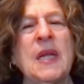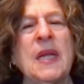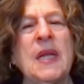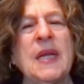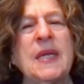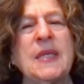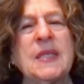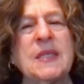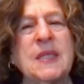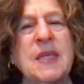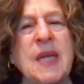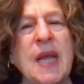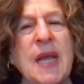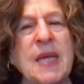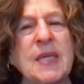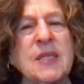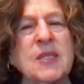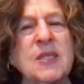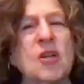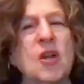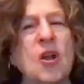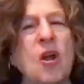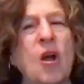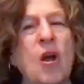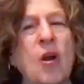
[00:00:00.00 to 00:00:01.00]
It
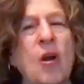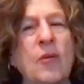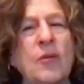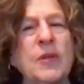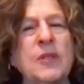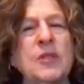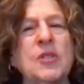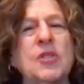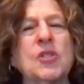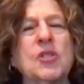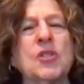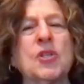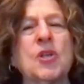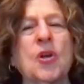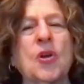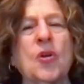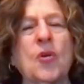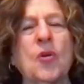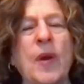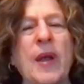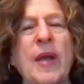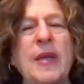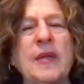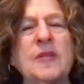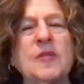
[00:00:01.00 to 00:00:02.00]
takes courage to
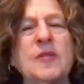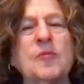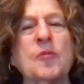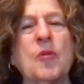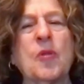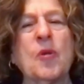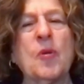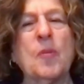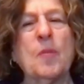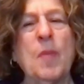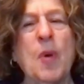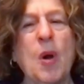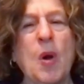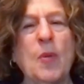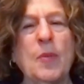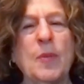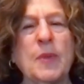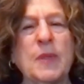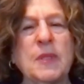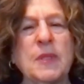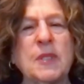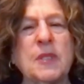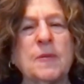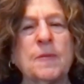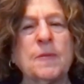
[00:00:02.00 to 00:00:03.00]
grasp the
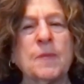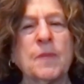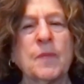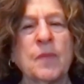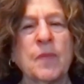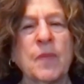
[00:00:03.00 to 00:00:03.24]
moment